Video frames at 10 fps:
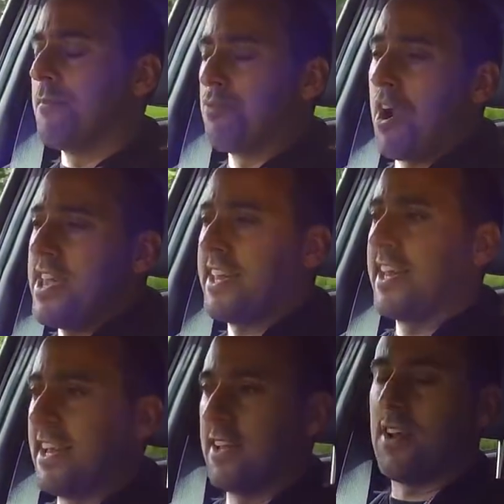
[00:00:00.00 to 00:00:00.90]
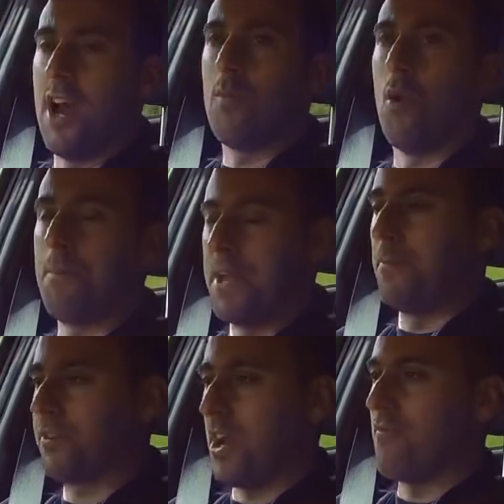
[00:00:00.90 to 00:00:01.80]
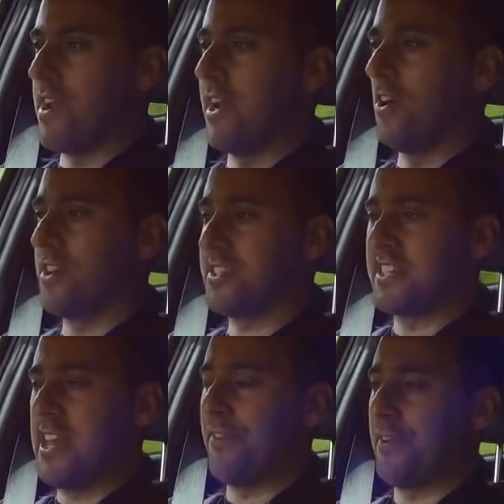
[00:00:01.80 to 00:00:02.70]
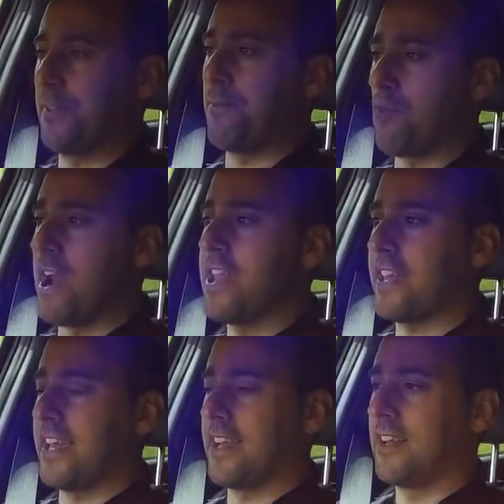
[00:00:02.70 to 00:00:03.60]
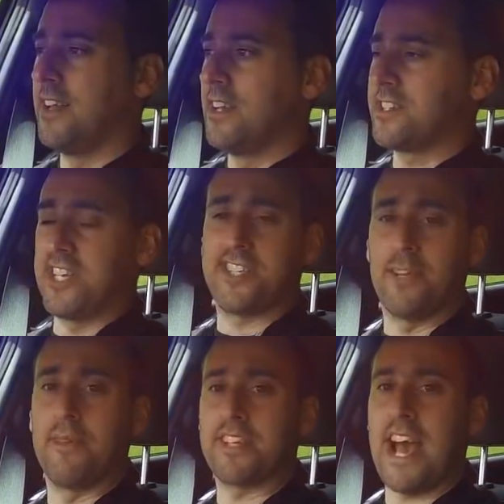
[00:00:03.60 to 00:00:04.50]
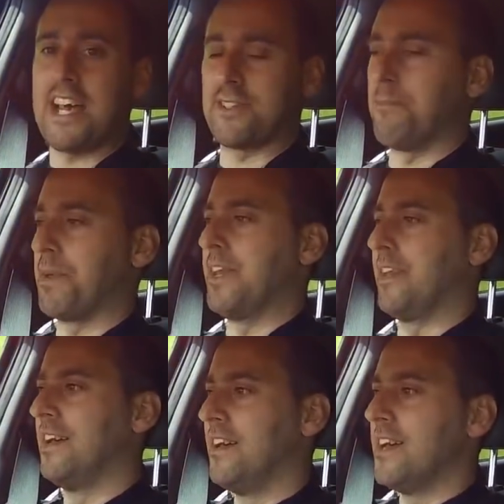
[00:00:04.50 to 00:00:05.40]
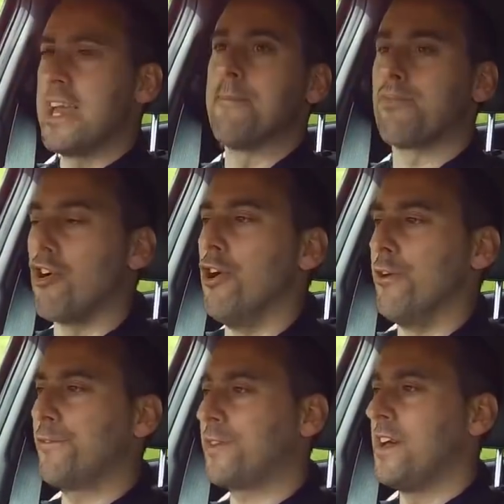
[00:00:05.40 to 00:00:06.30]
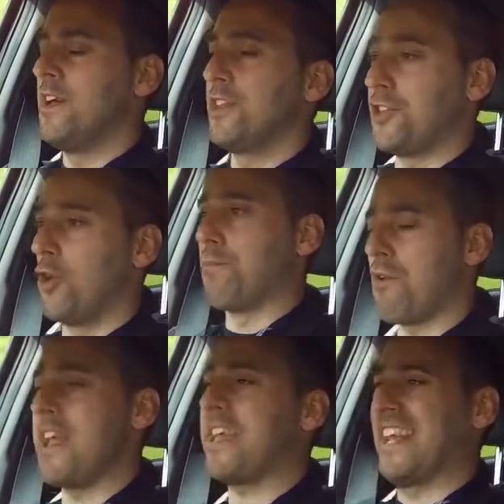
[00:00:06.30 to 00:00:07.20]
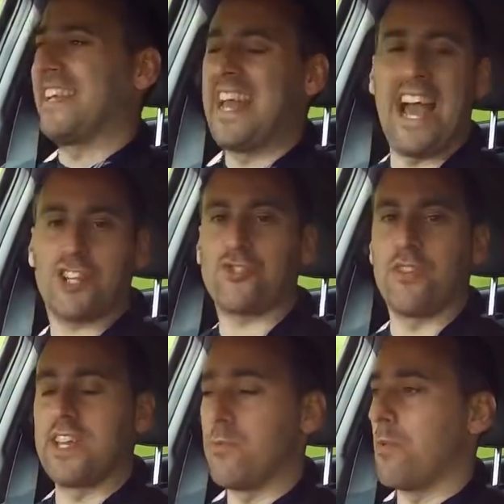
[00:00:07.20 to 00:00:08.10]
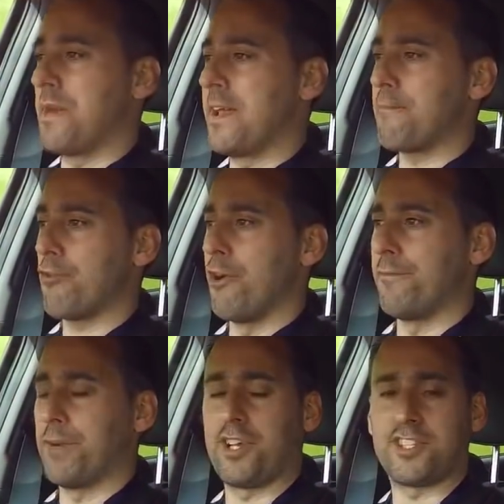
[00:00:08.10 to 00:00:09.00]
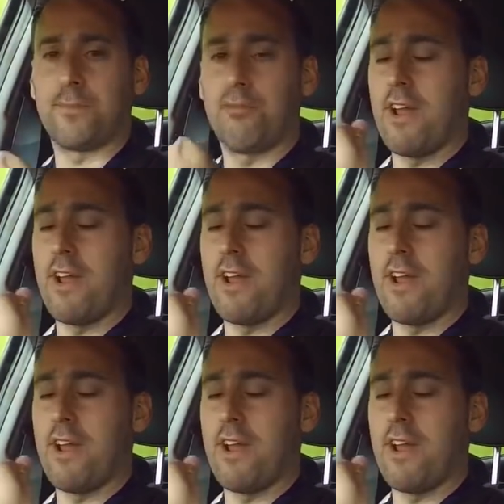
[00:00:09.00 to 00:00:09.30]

Braking, what people don't realise is, even if the braking system hasn't been improved, your braking naturally will be improved because the